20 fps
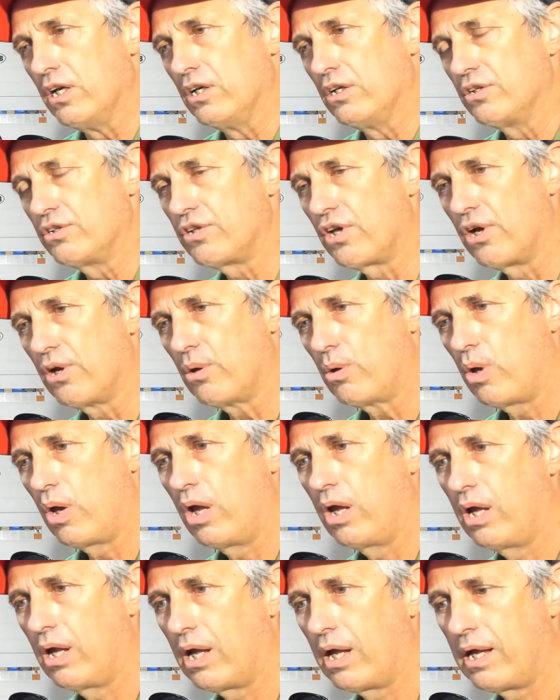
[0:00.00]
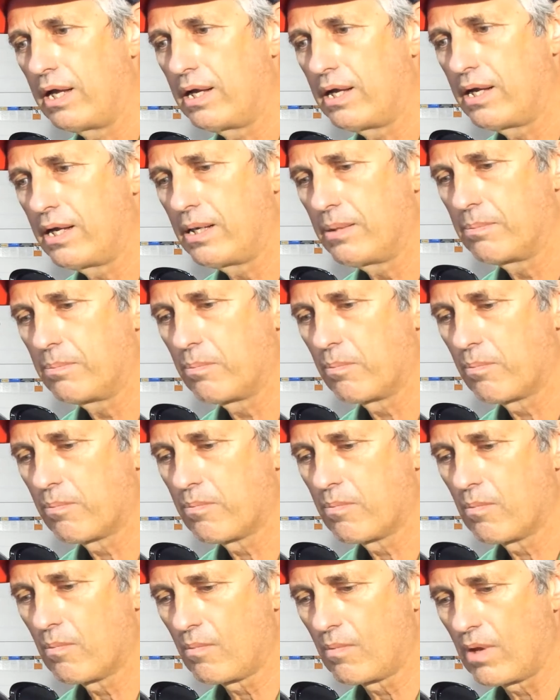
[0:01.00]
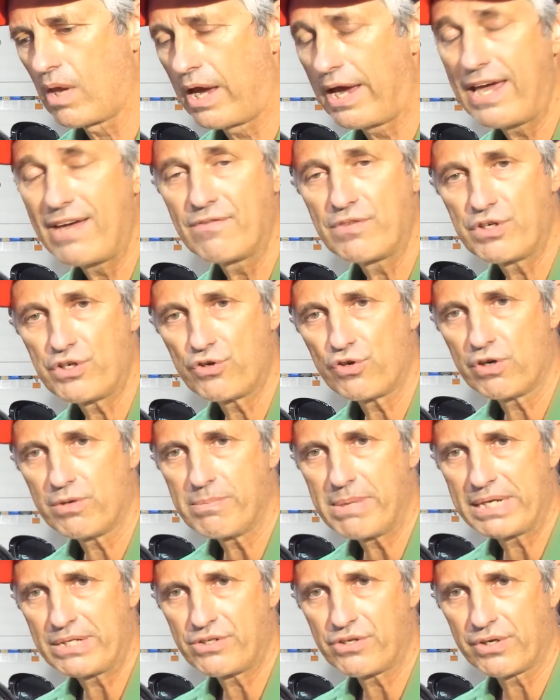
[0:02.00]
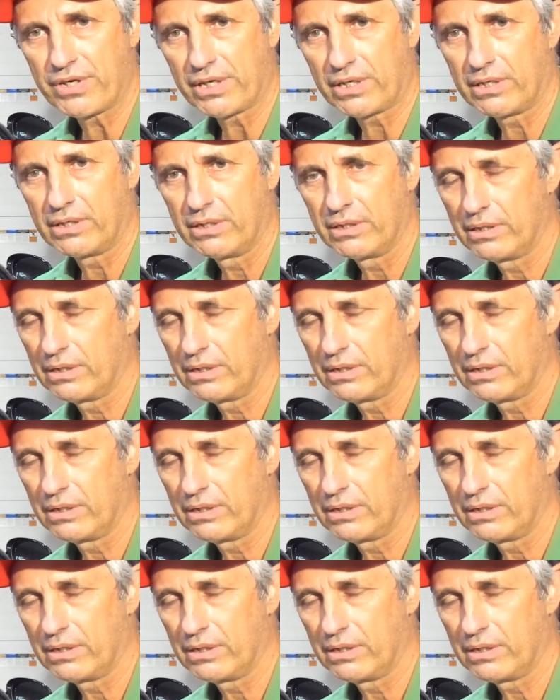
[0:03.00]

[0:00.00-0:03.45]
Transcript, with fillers: So I have a Durametric